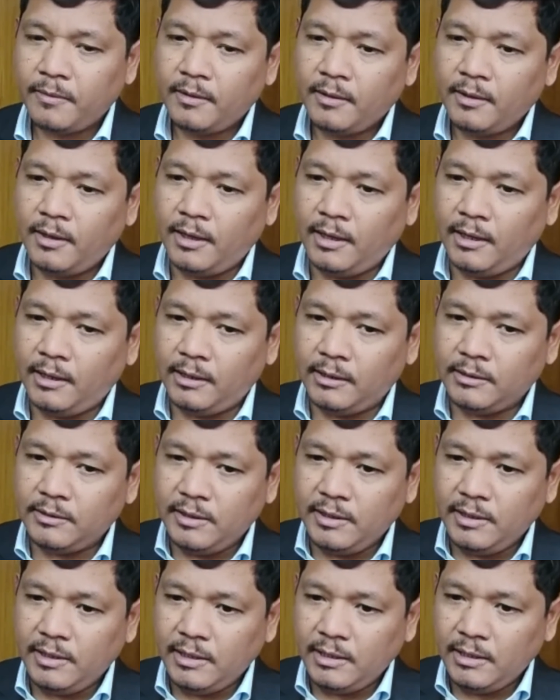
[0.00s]

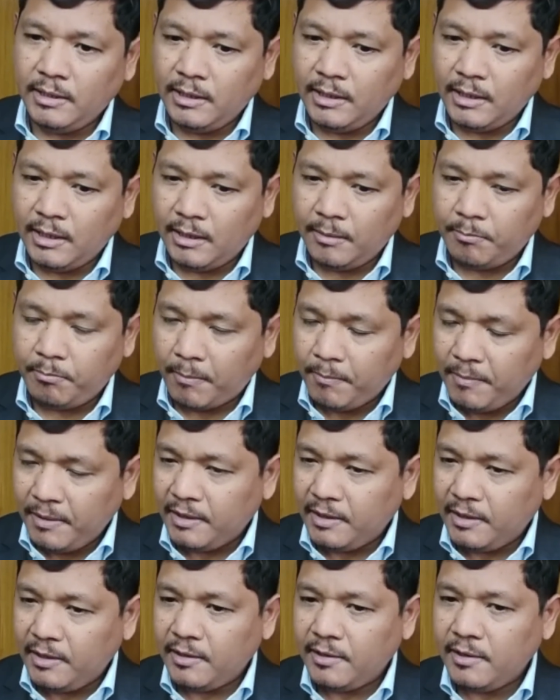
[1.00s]
public
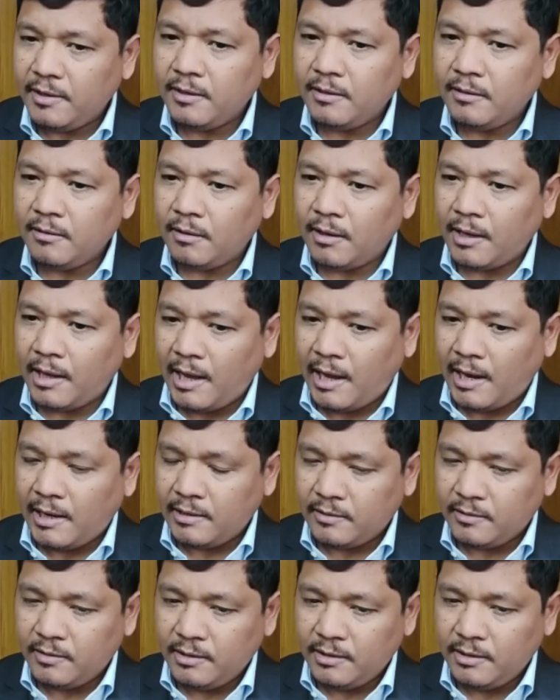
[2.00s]
hearing and
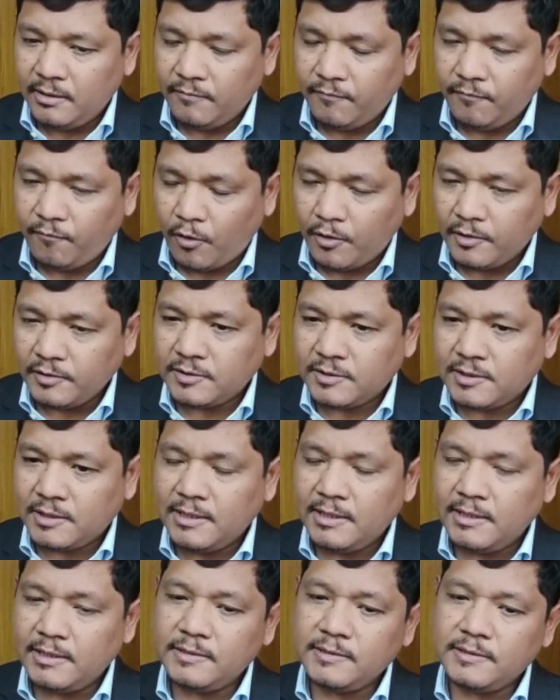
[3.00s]
the forest
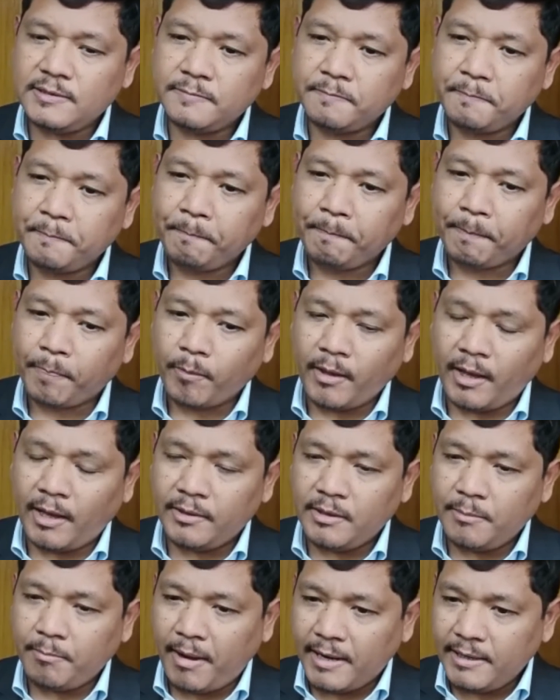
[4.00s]
clearance and
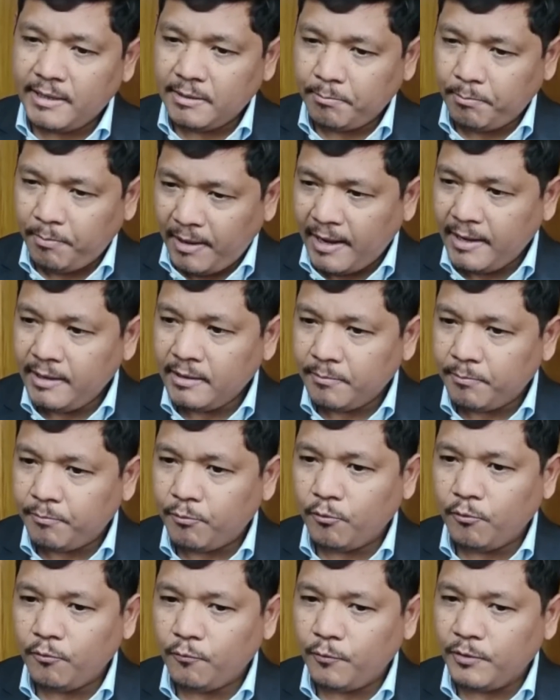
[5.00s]
the mining plan
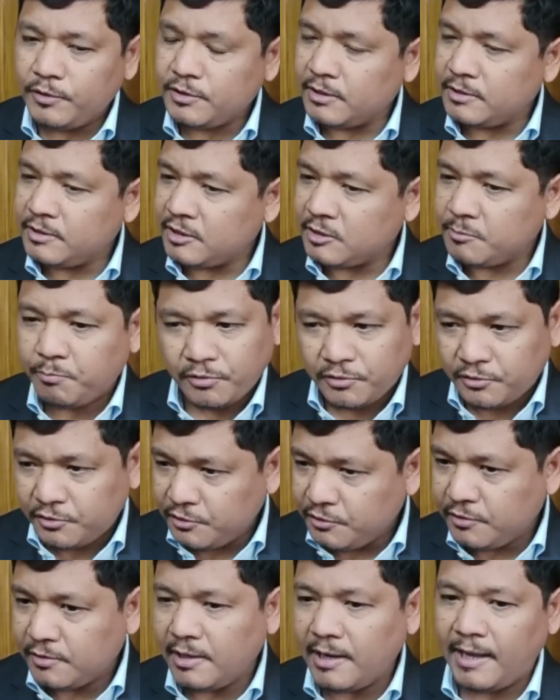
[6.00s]
approved, which are just
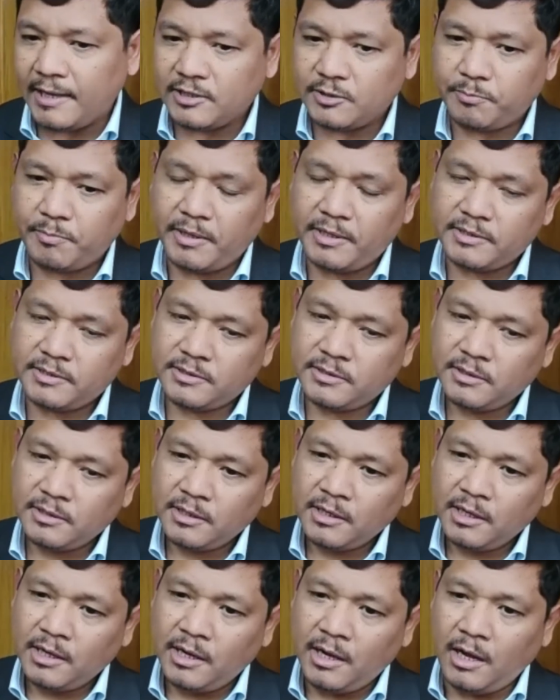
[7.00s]
procedural aspects,
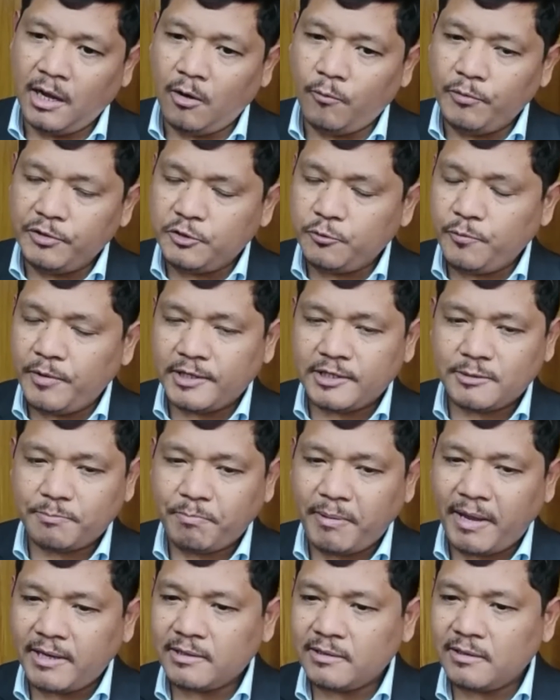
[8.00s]
which we
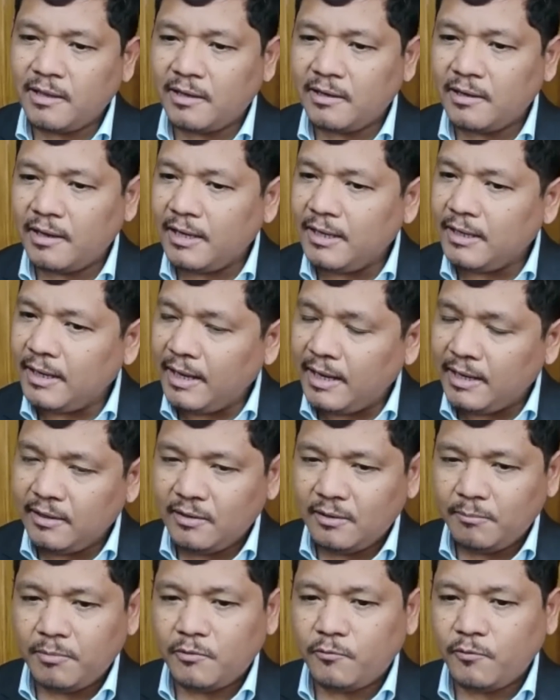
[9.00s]
expect that in
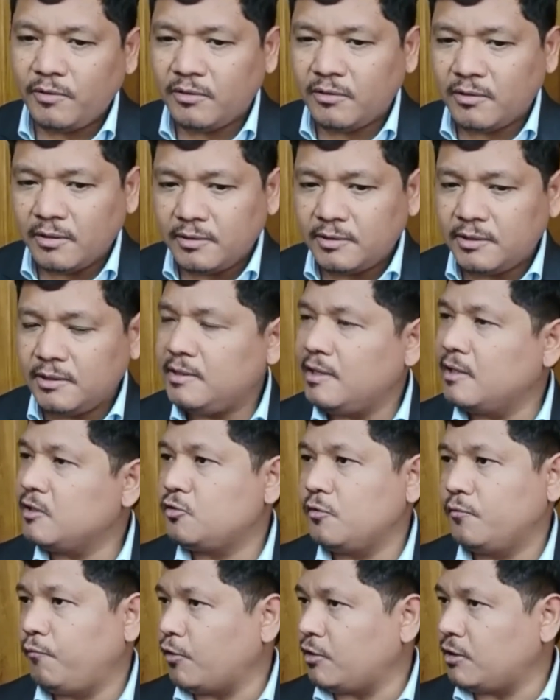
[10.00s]
anything between 30 days
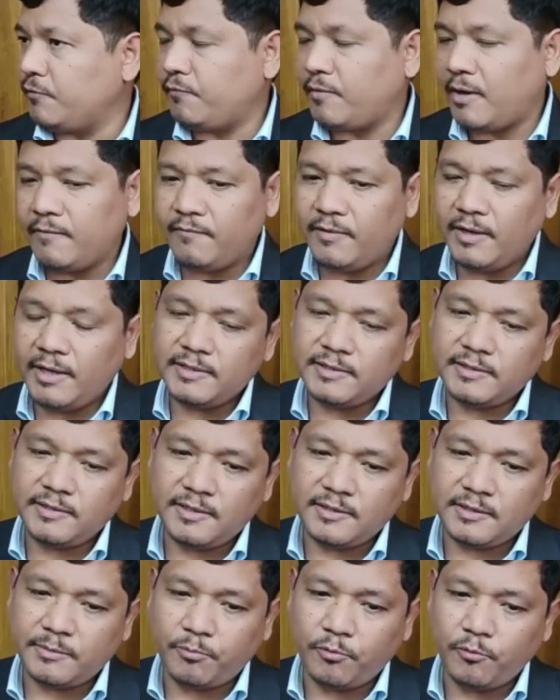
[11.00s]
to 45 days,
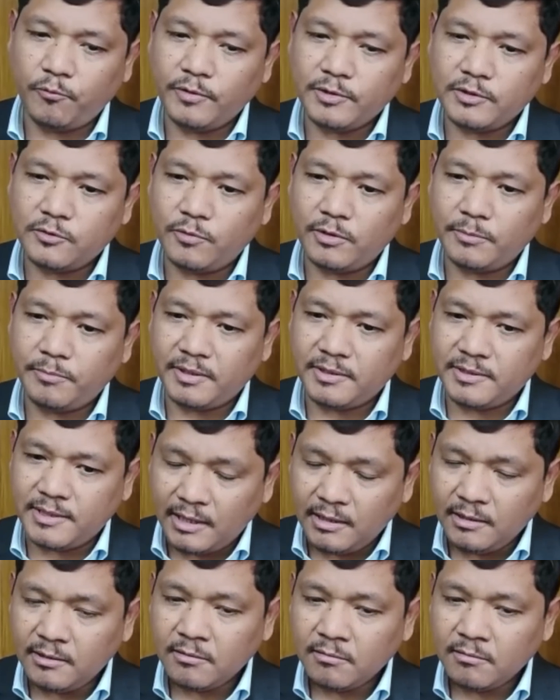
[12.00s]
these approvals will be done,